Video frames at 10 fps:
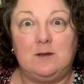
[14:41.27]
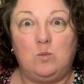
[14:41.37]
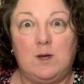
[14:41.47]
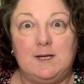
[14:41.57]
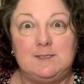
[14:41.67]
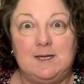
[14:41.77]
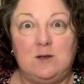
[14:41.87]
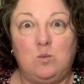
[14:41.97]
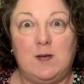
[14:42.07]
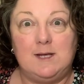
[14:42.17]
and waiting
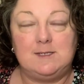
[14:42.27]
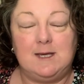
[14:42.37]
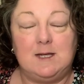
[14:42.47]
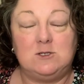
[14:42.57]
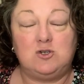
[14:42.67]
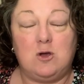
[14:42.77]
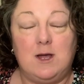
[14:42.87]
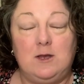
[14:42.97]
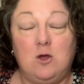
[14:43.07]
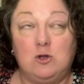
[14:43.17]
and waiting and
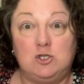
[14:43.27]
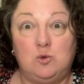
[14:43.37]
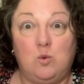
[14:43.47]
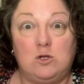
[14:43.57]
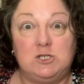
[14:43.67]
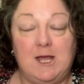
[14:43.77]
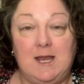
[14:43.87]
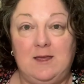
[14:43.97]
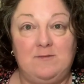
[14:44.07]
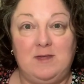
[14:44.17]
trying not to watch
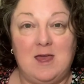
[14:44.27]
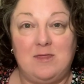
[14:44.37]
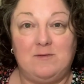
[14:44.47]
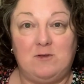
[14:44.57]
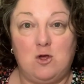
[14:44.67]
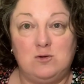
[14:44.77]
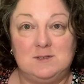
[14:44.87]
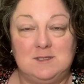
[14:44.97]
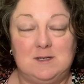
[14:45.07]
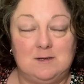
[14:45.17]
any of the other
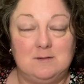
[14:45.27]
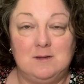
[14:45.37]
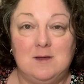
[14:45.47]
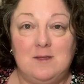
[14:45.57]
vlogs that are,